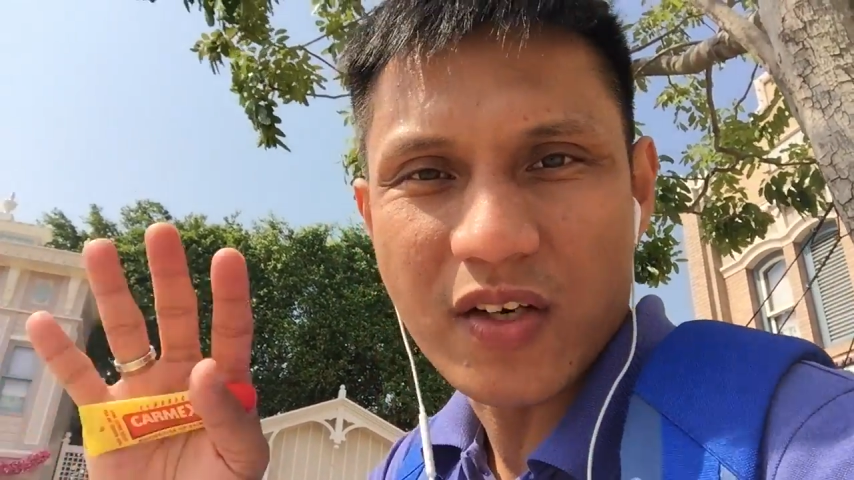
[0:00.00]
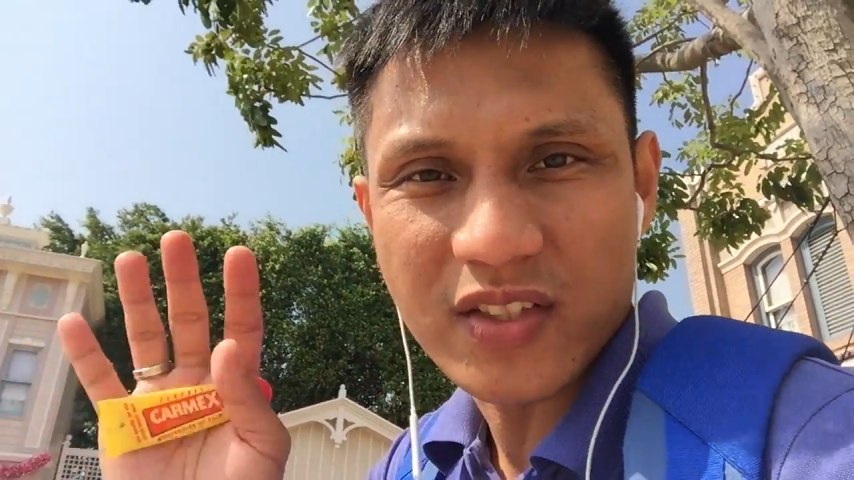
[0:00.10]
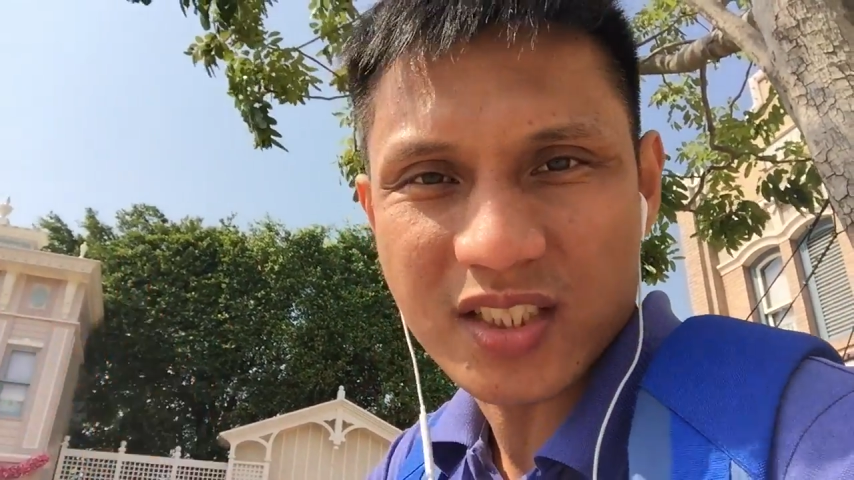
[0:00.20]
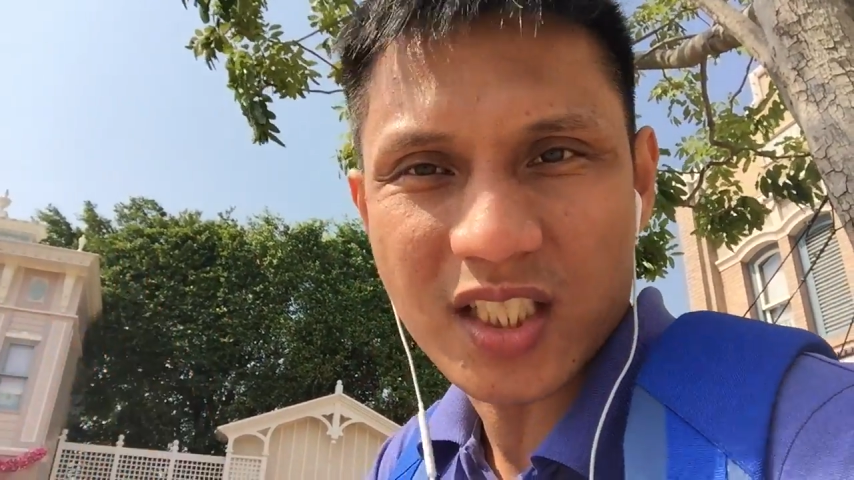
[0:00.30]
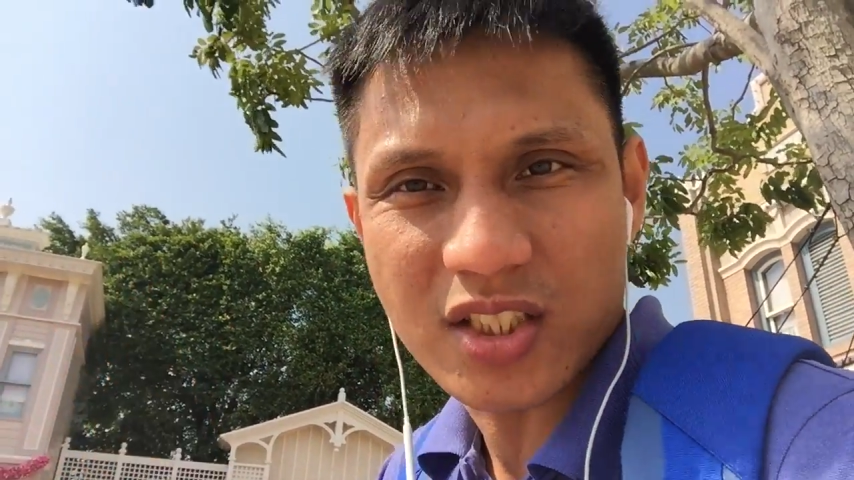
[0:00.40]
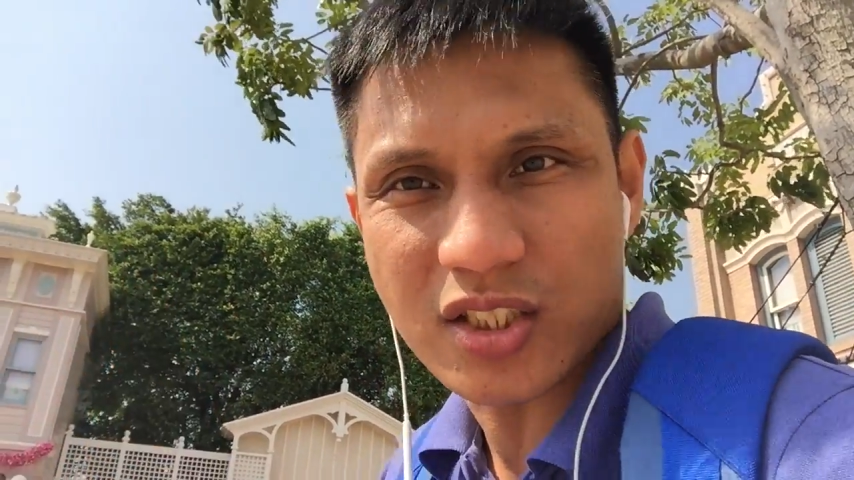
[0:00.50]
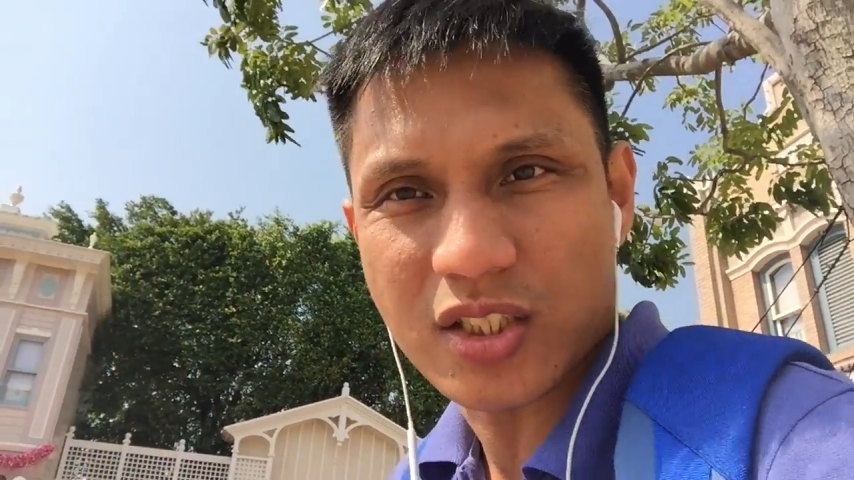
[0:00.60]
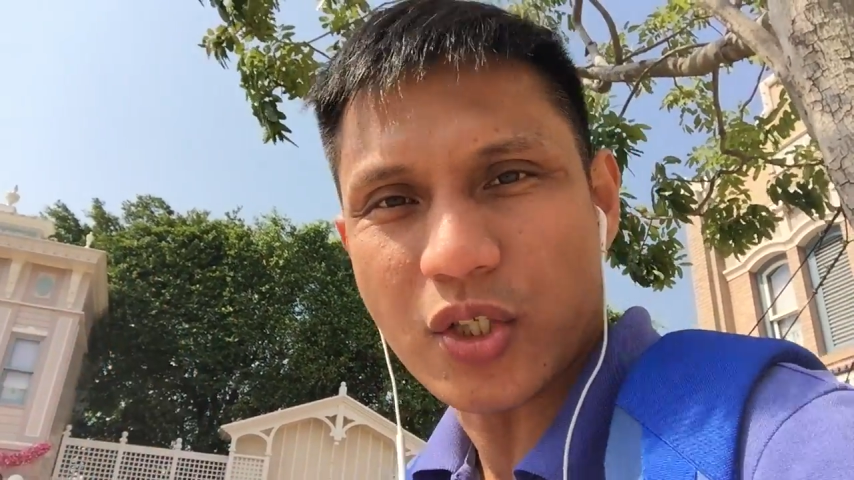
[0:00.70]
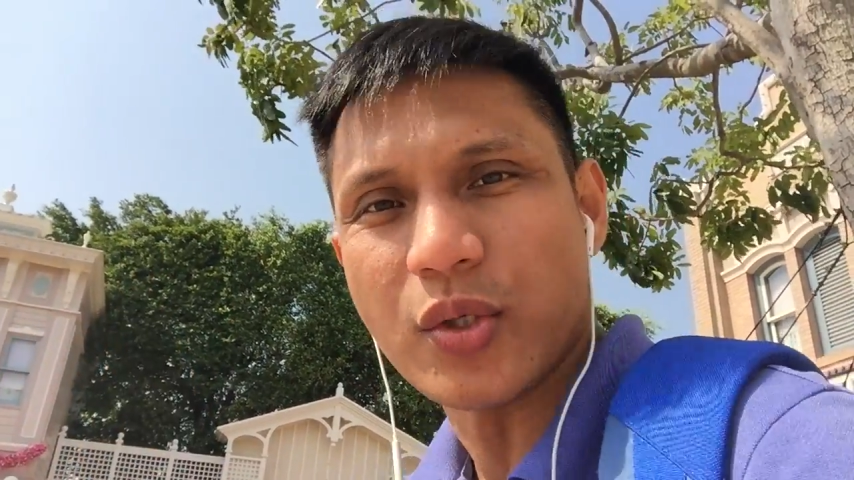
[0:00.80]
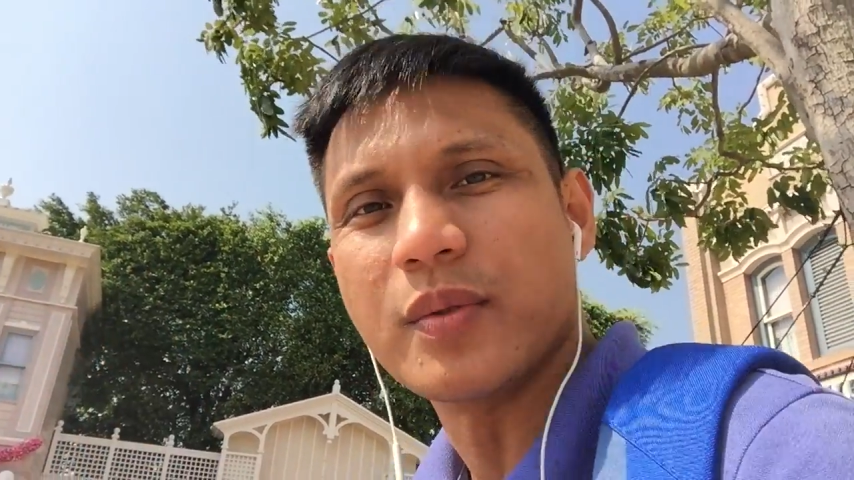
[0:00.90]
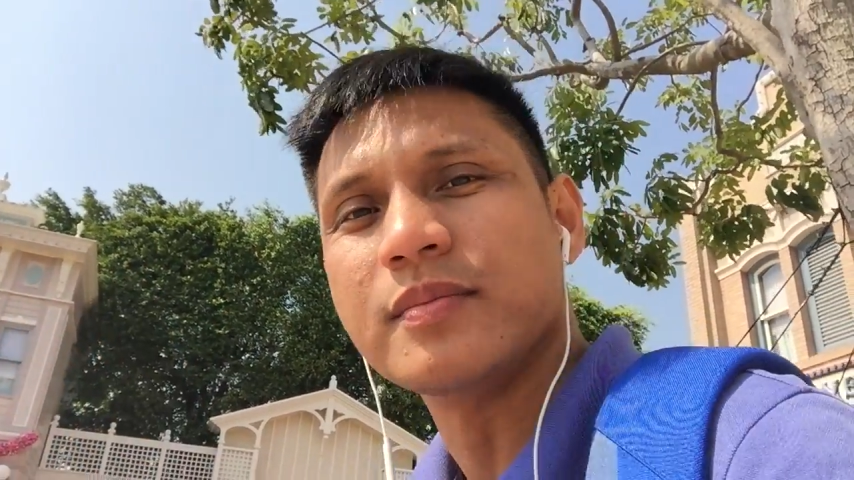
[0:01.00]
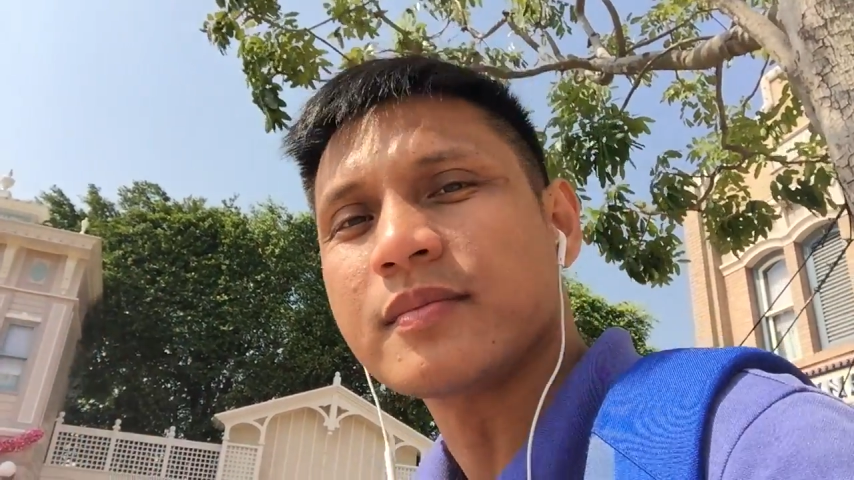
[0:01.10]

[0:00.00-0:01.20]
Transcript: of success is to you.